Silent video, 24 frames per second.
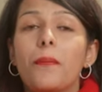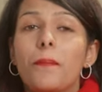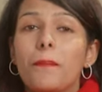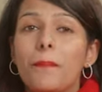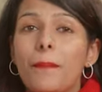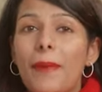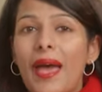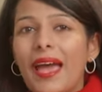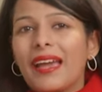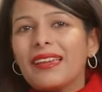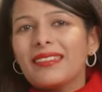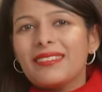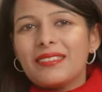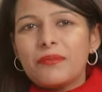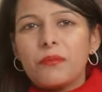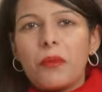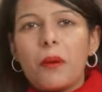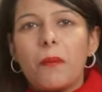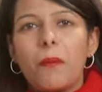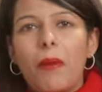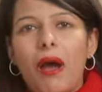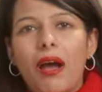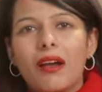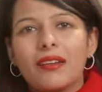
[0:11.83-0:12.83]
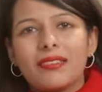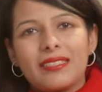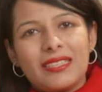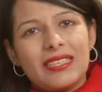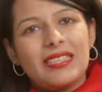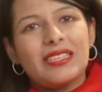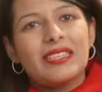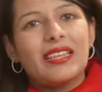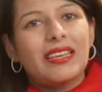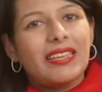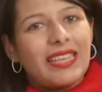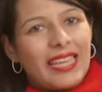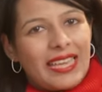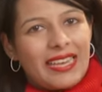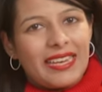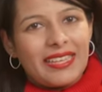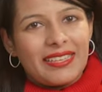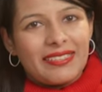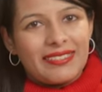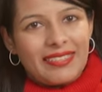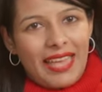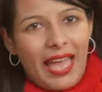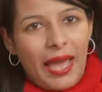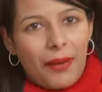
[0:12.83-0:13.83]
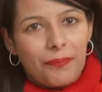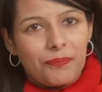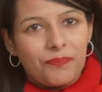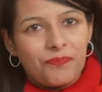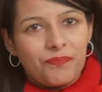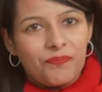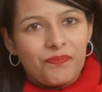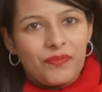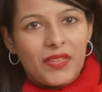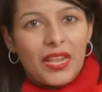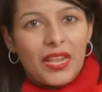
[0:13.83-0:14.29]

maximum marks in the GATE exam.